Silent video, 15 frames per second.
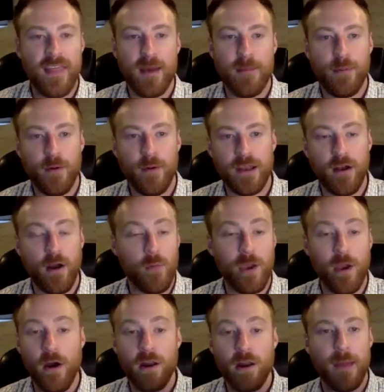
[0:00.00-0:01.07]
that point, we
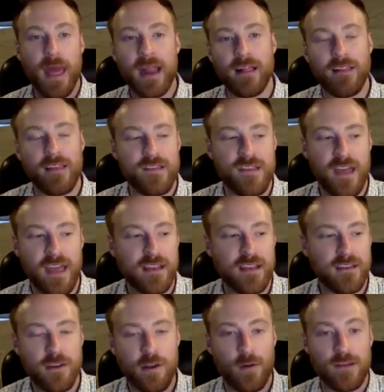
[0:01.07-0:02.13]
automatically
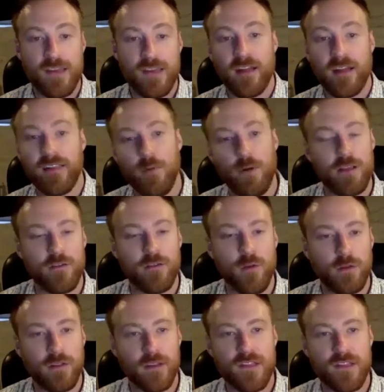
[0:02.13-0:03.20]
send, exactly what you
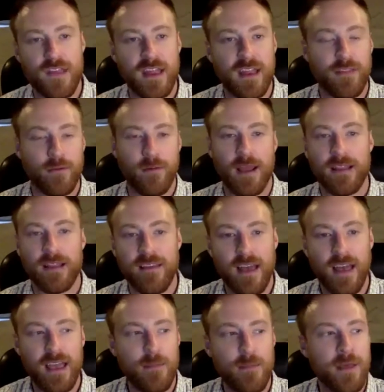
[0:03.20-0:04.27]
told us to send at the right
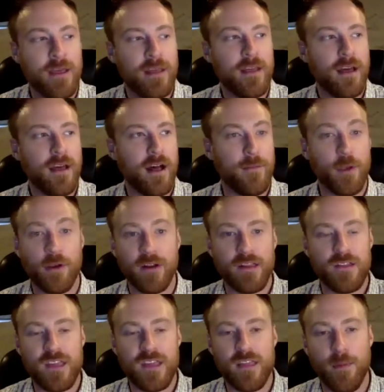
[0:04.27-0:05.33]
time. You're going to
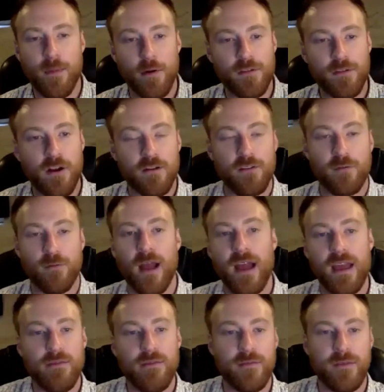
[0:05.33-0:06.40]
see the postcards
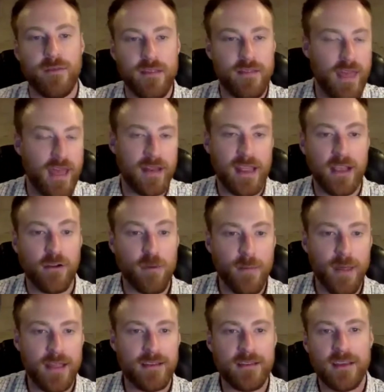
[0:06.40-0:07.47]
arrive in that
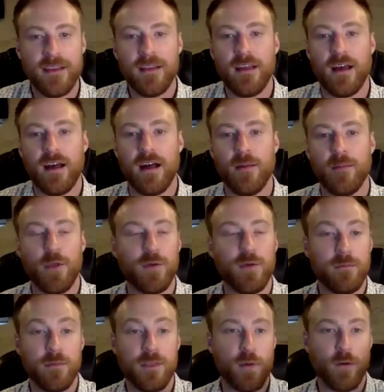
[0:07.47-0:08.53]
increment. You
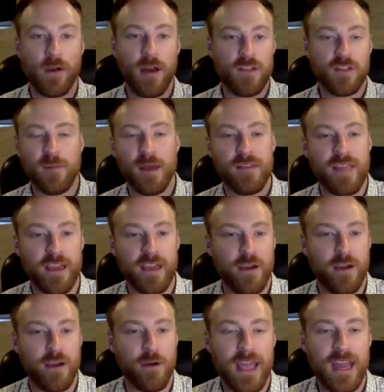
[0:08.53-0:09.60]
can, customize that
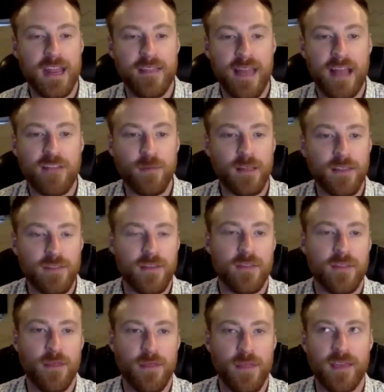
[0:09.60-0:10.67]
going in. And that's really
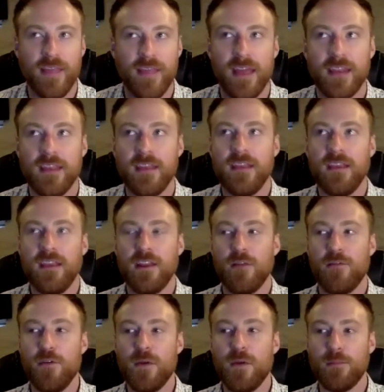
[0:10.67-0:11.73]
the thing that,
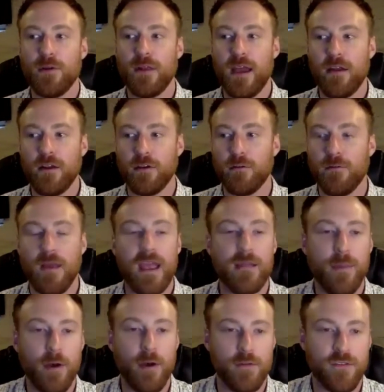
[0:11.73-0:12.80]
if you can put out a
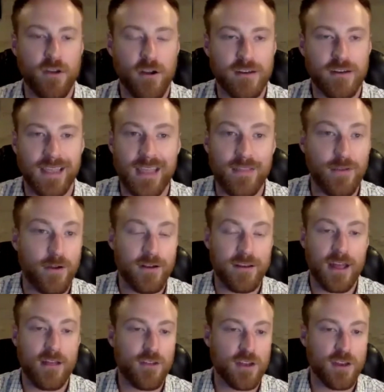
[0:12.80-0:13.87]
great postcard to get their
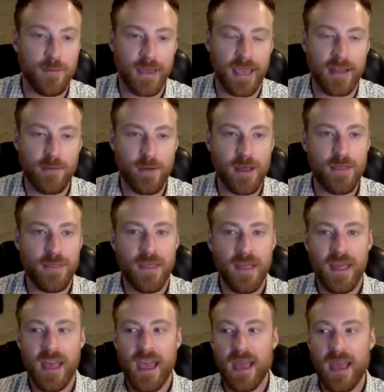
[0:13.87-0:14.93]
attention to begin with,
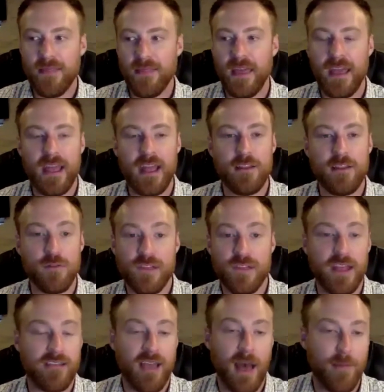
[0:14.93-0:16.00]
and then you
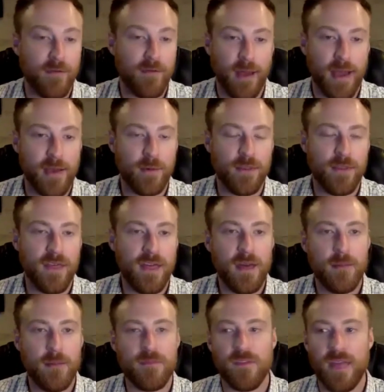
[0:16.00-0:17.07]
stay top of mind with
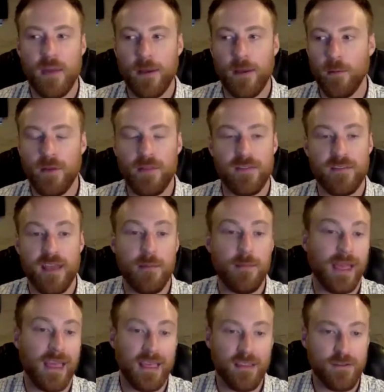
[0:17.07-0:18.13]
them. So that way, when
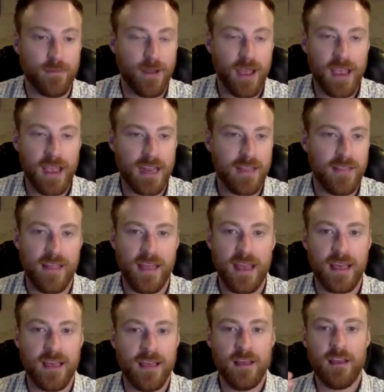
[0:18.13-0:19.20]
timing is right and
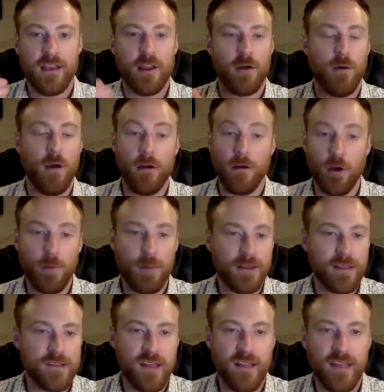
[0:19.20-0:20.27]
they, are open
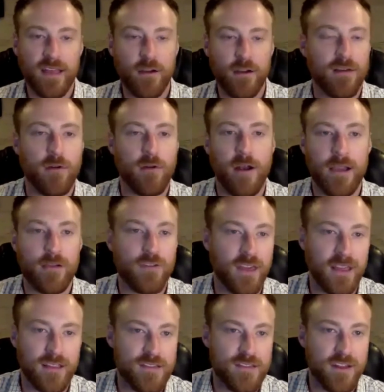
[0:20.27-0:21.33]
to selling or are actually
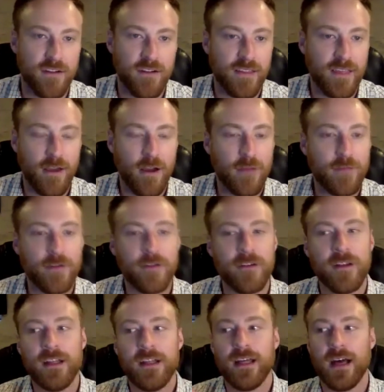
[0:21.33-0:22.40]
considering the
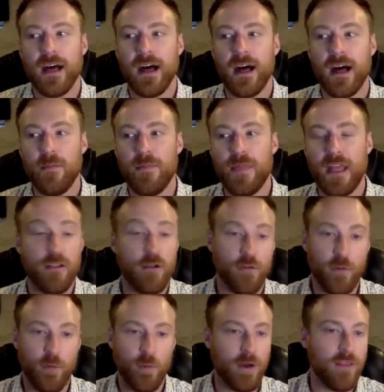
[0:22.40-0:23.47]
offer, that you're
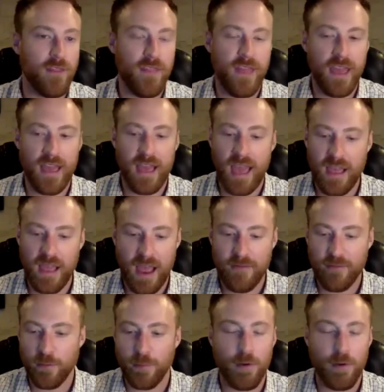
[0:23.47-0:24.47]
the one that they have their